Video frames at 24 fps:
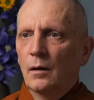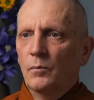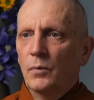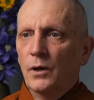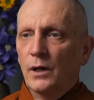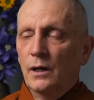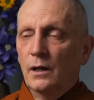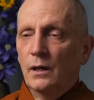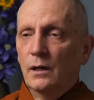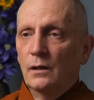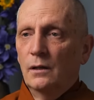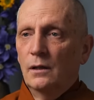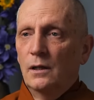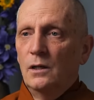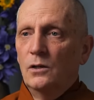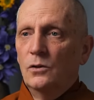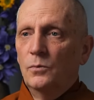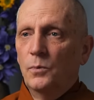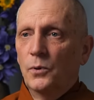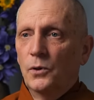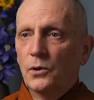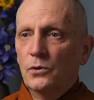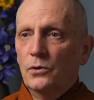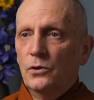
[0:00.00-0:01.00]
But uh,
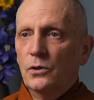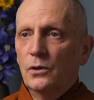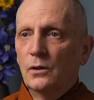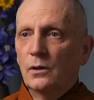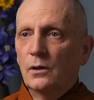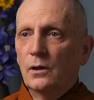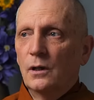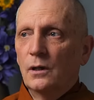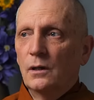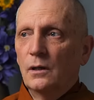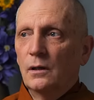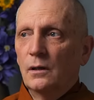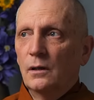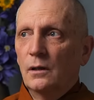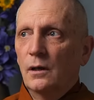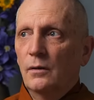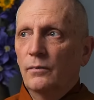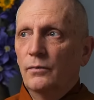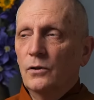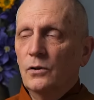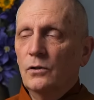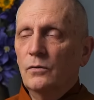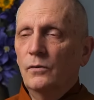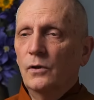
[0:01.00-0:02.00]
each person, uh,
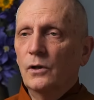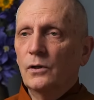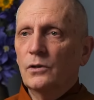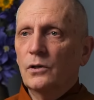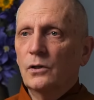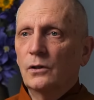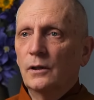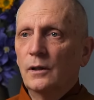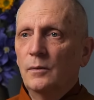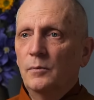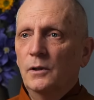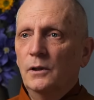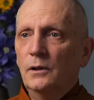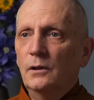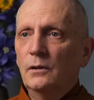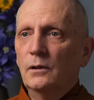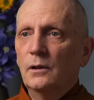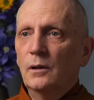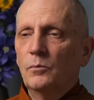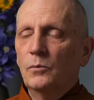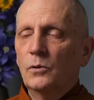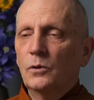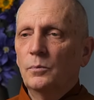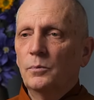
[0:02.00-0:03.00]
first of all, it's a limited
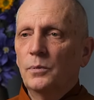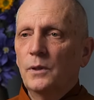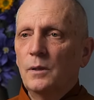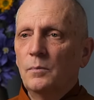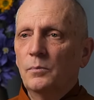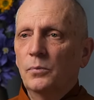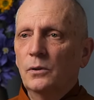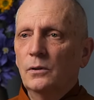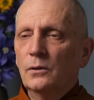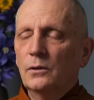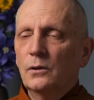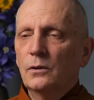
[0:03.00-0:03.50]
number of people.